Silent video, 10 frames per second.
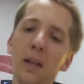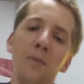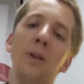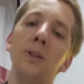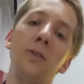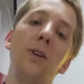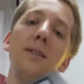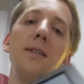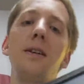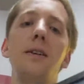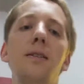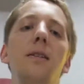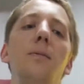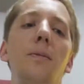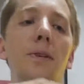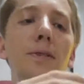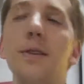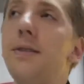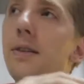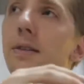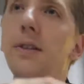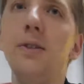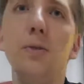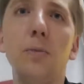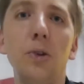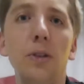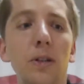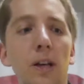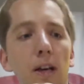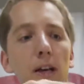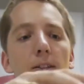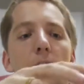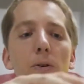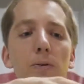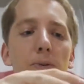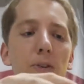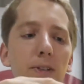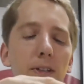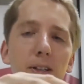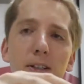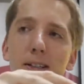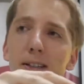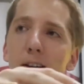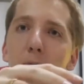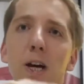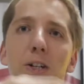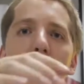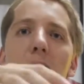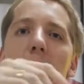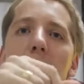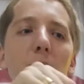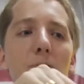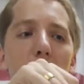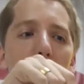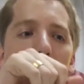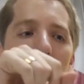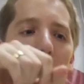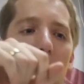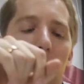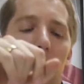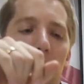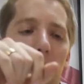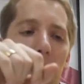very interesting is um, this, uh, this new model is our first, uh, let's say, venture into the embedded market.